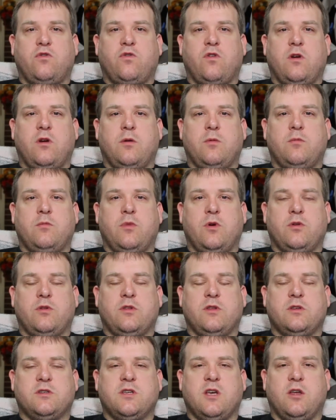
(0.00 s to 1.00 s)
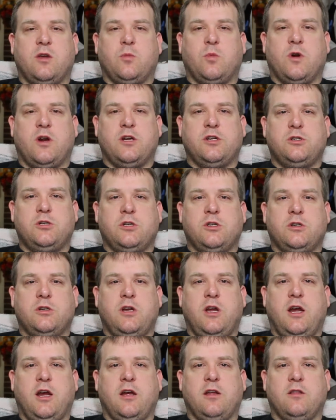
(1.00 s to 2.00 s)
from both the
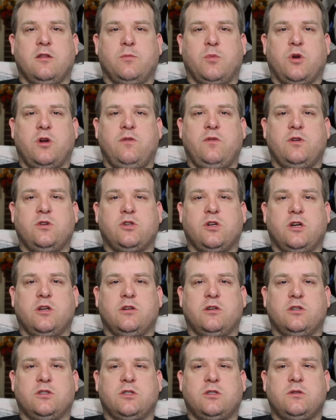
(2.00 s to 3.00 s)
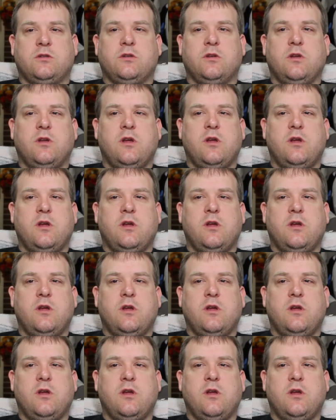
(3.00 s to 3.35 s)
celebration and the preview trailers